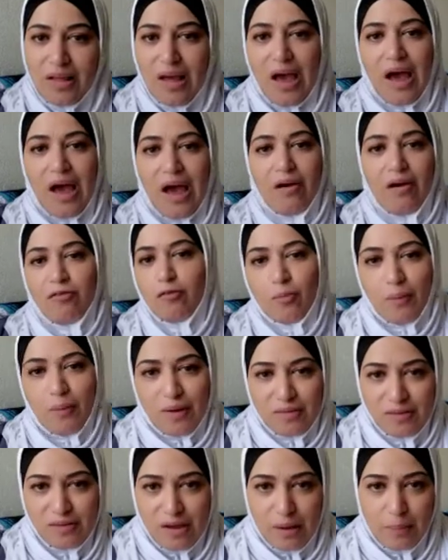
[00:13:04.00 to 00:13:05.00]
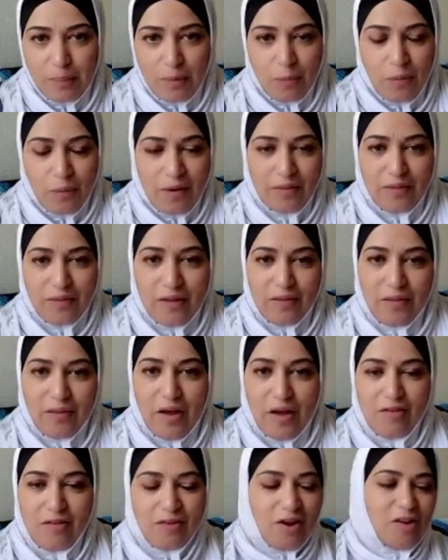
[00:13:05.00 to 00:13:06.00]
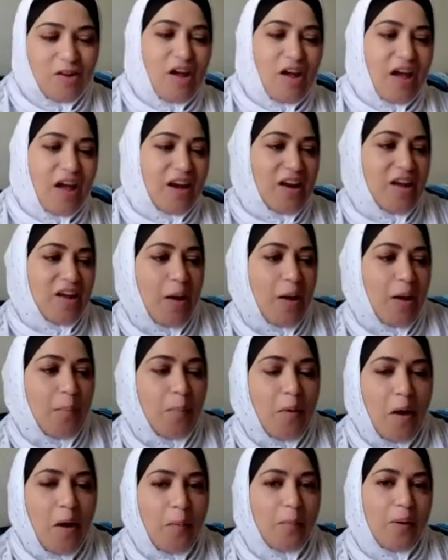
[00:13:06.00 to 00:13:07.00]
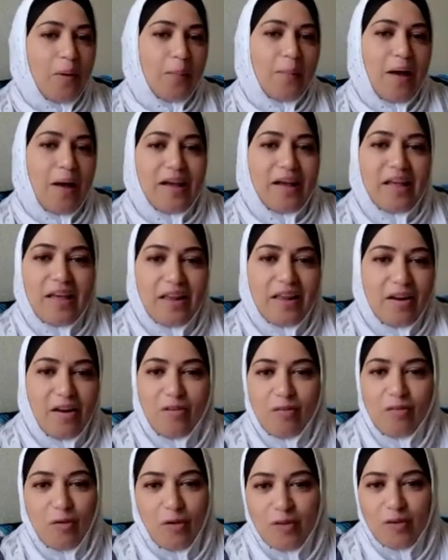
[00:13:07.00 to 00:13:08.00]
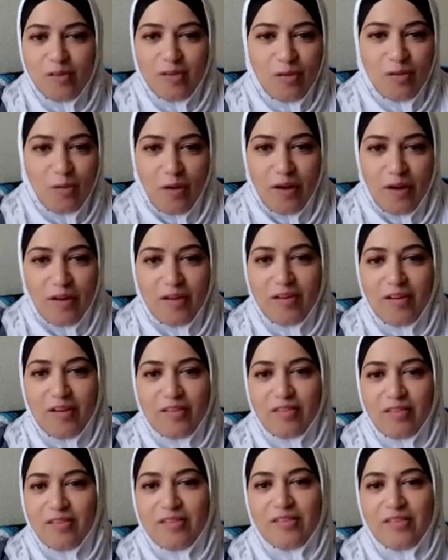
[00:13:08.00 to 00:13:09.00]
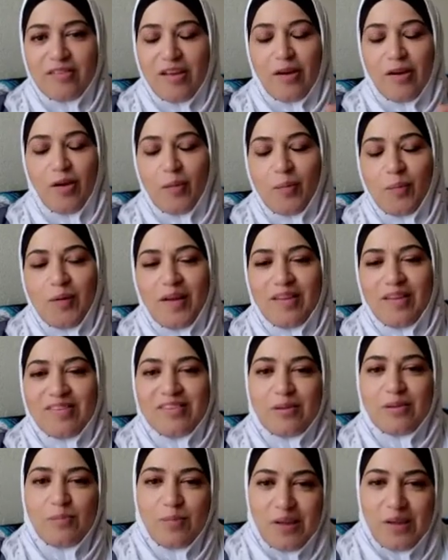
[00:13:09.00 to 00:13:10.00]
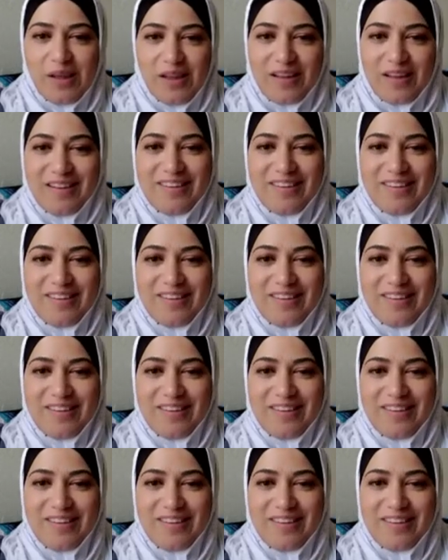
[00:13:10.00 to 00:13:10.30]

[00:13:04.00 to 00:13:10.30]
after my time in Wildly Alive. And I kind of kept popping back in every once in a while because it's a good place to be.